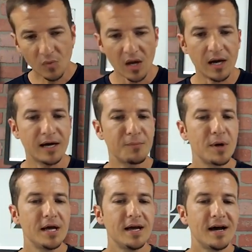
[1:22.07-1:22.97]

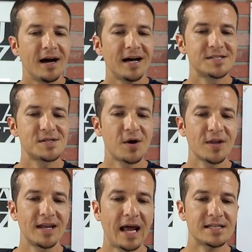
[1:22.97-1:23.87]
So the
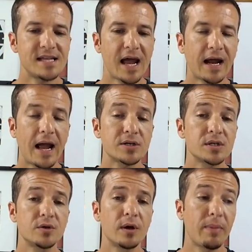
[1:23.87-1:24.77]
NASDAQ actually
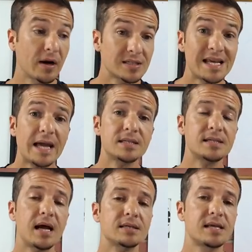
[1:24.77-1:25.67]
doing better. Tech
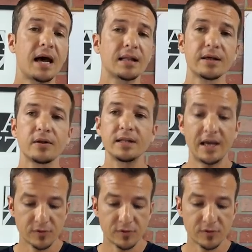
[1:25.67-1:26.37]
stocks got a little lift.